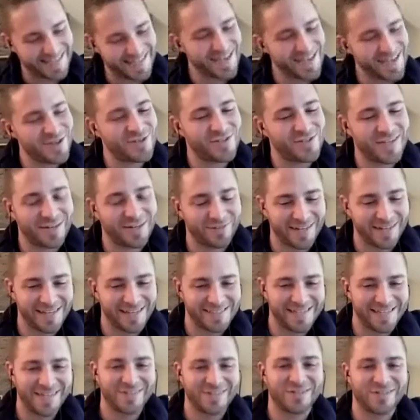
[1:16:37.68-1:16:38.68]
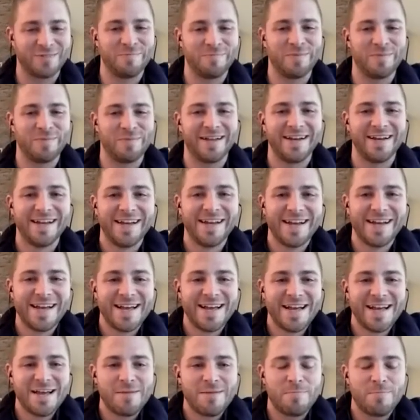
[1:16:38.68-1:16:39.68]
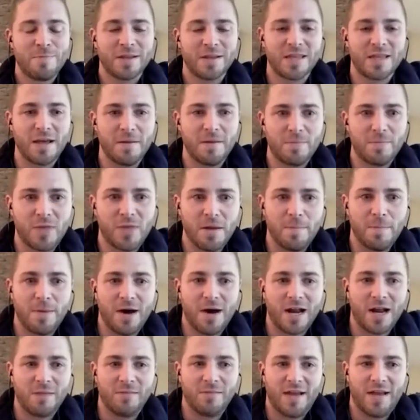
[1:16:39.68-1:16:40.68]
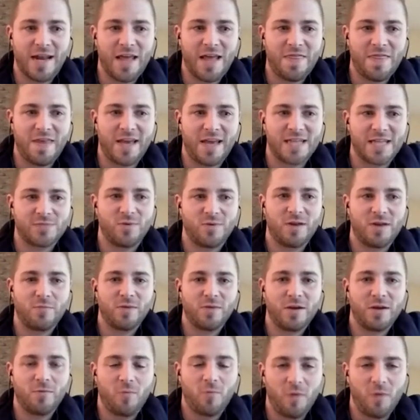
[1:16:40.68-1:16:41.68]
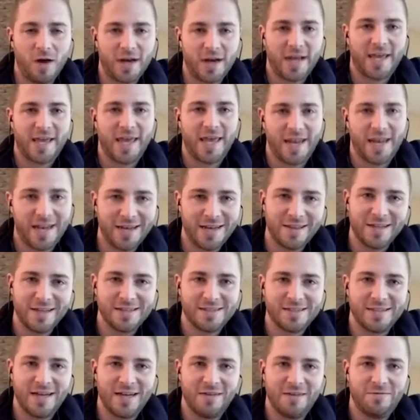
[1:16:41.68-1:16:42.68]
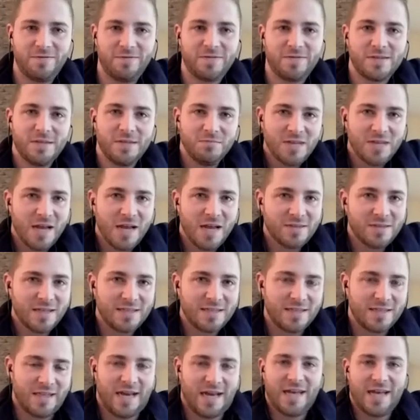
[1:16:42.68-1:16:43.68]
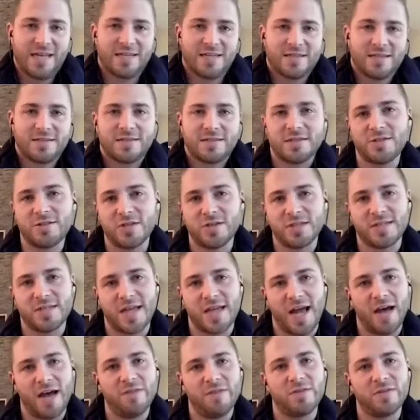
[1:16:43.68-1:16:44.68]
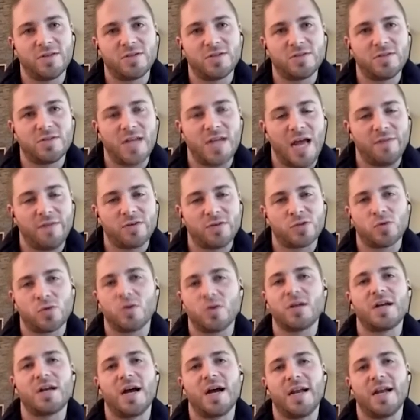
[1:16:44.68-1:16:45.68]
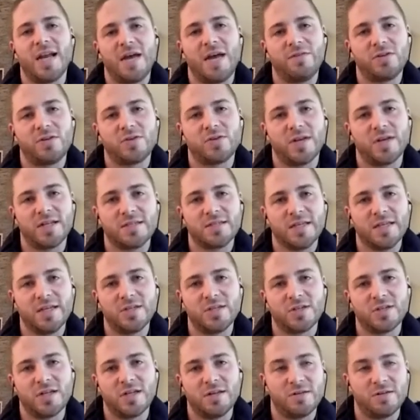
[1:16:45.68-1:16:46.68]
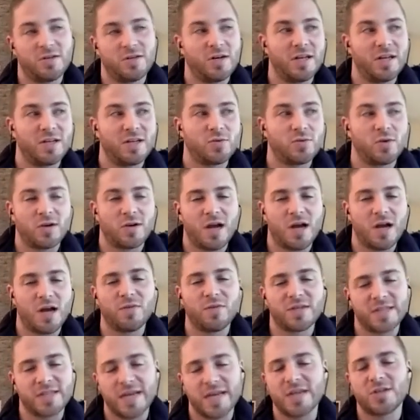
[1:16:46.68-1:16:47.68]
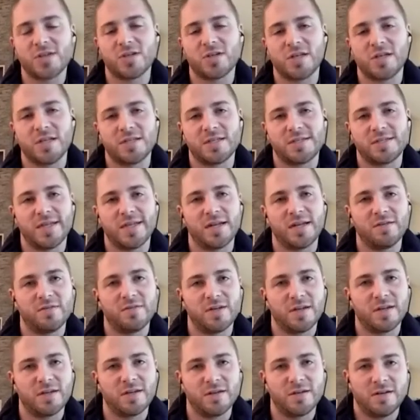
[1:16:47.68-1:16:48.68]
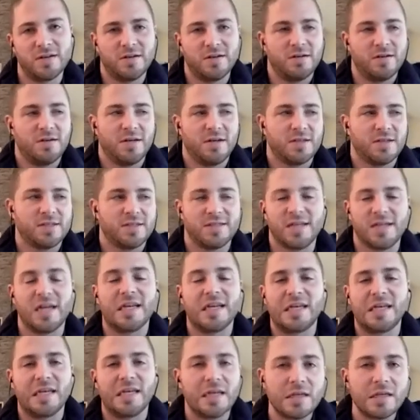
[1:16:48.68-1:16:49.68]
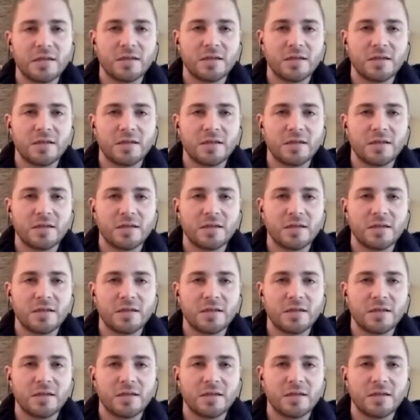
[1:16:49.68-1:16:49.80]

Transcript: a huge generalization, but the bottom line, I think, is when we want to get into this stuff, sometimes it's nice to just have a shortcut and have a translation and turn it into a conversation instead of a study.